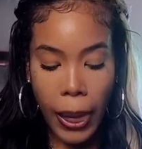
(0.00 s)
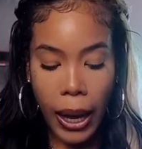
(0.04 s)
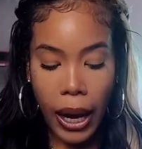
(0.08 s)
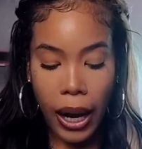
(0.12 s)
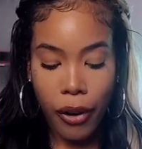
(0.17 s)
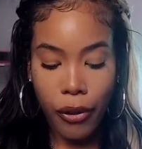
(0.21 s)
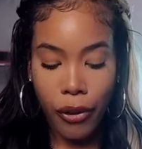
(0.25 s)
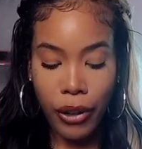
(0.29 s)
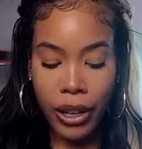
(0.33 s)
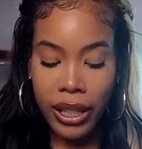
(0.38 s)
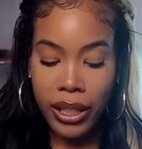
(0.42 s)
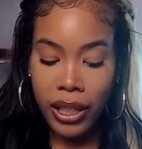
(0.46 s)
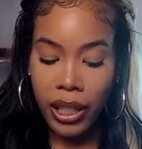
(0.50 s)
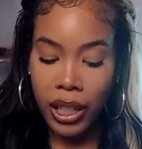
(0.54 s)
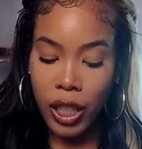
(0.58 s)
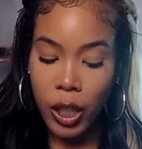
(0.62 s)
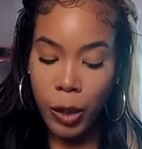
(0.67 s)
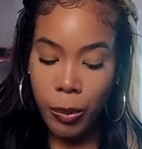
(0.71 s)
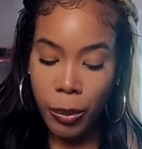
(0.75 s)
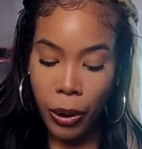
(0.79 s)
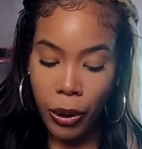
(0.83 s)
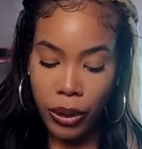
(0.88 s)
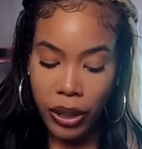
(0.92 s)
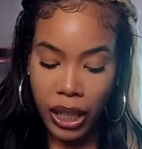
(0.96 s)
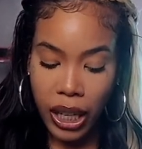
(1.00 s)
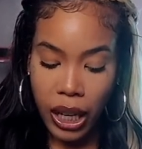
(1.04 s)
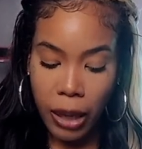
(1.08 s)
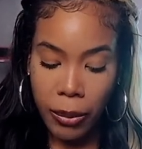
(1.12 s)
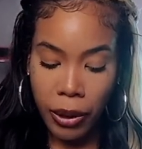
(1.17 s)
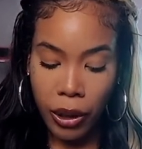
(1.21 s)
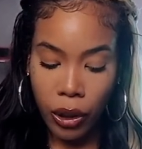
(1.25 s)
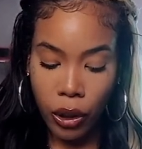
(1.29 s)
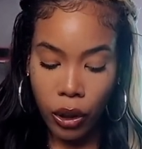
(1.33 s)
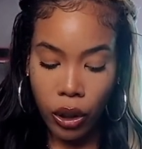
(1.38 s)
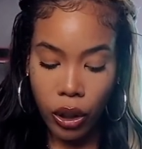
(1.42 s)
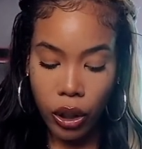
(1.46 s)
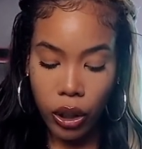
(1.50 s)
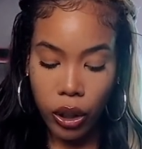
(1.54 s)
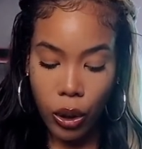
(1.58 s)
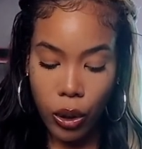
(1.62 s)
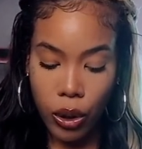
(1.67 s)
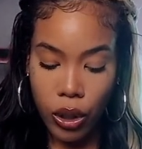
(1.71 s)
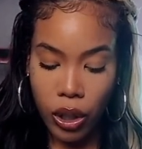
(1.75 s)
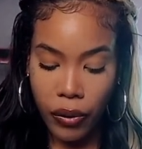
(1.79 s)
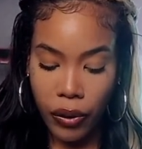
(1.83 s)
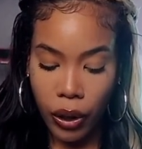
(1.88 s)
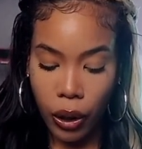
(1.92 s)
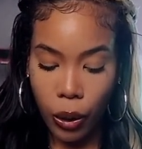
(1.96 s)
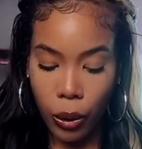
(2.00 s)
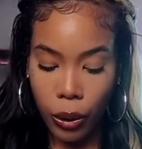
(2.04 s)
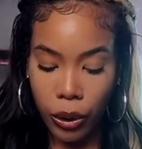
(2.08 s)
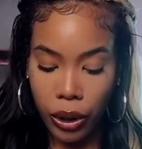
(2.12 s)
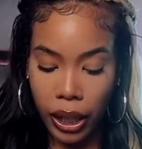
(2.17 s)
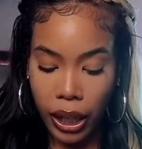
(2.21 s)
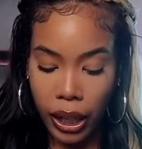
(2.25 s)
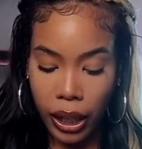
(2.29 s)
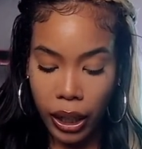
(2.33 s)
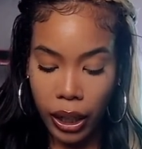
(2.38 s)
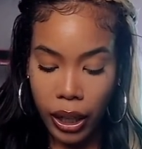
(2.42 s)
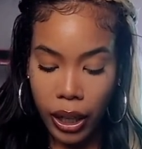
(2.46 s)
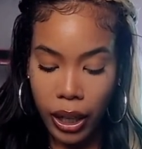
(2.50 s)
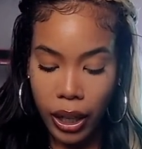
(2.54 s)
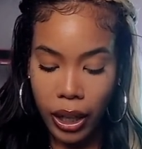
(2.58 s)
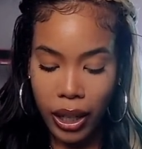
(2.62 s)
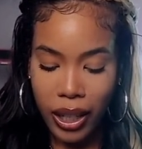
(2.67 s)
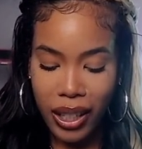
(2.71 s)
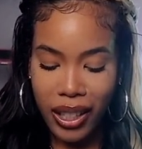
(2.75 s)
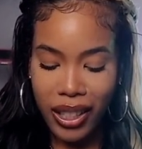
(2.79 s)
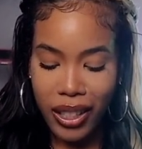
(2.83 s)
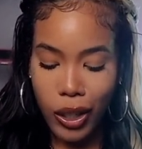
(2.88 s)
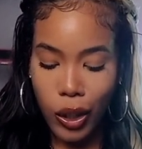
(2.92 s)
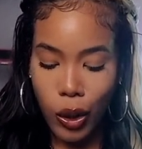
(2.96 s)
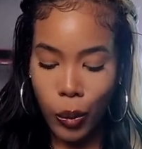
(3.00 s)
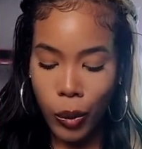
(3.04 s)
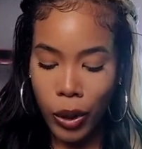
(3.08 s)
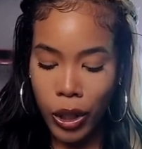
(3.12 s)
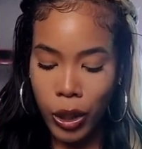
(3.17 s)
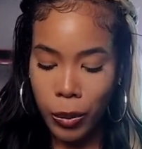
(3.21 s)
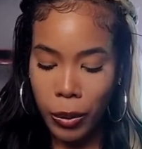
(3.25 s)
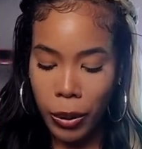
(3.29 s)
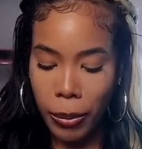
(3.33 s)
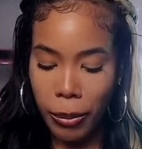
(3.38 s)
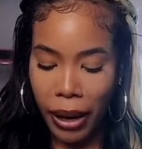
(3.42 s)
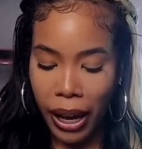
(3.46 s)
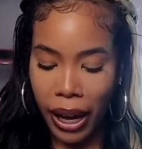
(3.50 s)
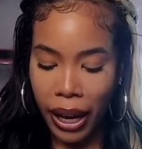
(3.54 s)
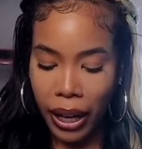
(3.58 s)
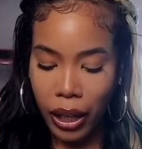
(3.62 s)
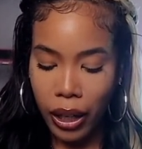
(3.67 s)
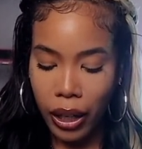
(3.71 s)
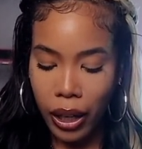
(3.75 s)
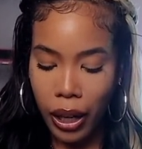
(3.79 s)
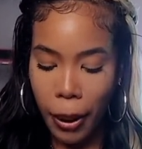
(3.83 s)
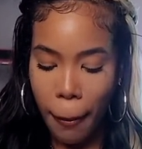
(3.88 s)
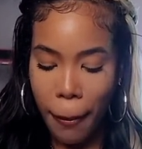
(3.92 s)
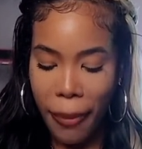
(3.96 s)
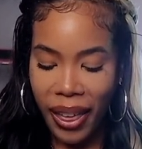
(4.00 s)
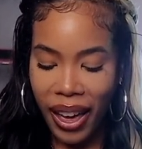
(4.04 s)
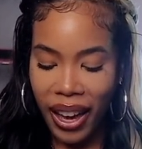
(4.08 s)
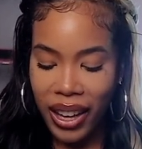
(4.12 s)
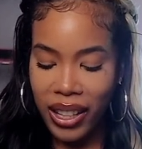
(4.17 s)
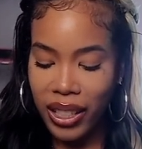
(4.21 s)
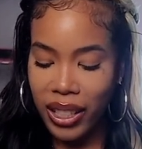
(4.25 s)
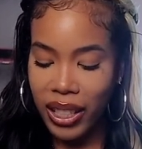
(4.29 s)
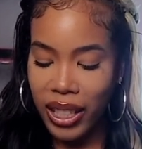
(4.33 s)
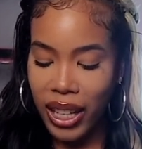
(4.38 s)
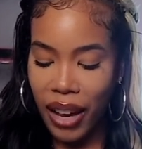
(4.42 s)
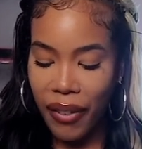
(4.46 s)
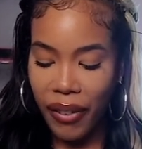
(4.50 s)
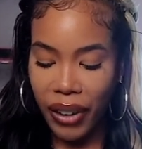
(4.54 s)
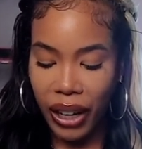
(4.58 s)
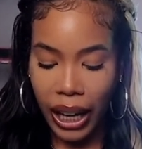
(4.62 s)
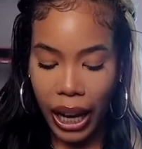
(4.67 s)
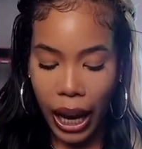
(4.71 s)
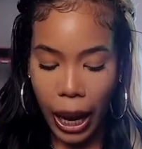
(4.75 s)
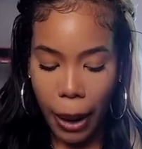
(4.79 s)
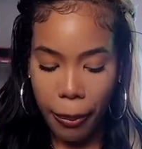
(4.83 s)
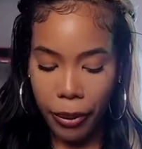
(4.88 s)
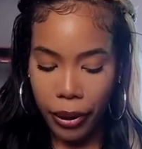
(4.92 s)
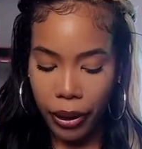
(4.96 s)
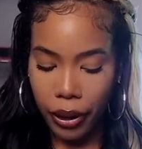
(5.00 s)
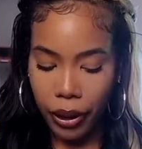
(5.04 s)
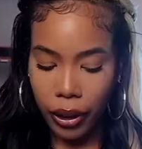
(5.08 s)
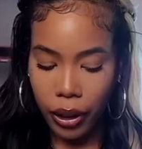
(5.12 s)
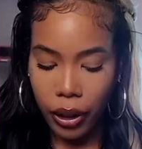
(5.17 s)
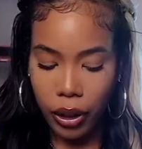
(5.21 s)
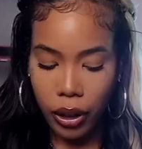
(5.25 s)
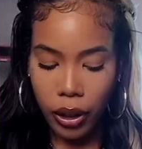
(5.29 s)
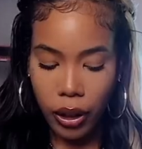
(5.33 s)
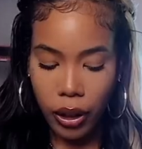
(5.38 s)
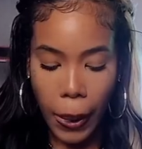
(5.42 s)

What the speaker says: I recently spoke to him and got closure for the whole thing. He still wants me back, but that is never gonna happen.